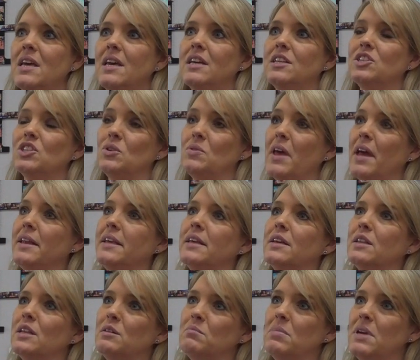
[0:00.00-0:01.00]
And so that
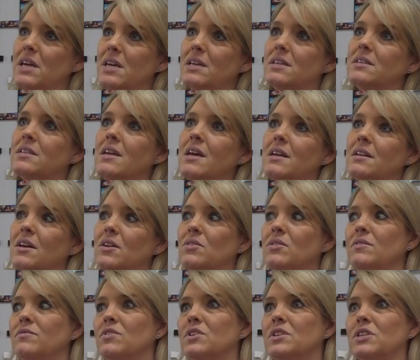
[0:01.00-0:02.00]
healing piece, not
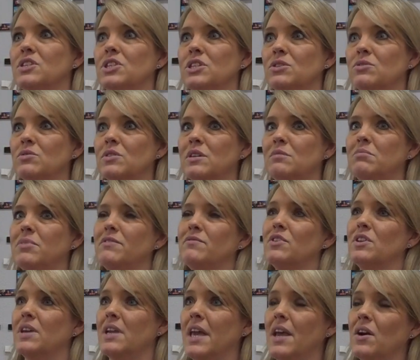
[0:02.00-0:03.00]
only for the children, but
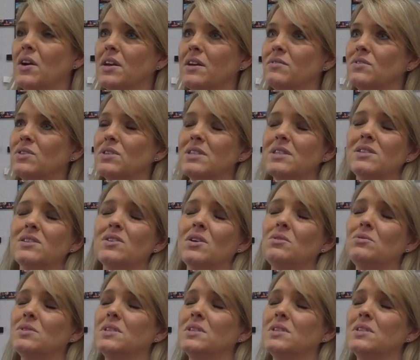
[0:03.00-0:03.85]
for the caregivers, is so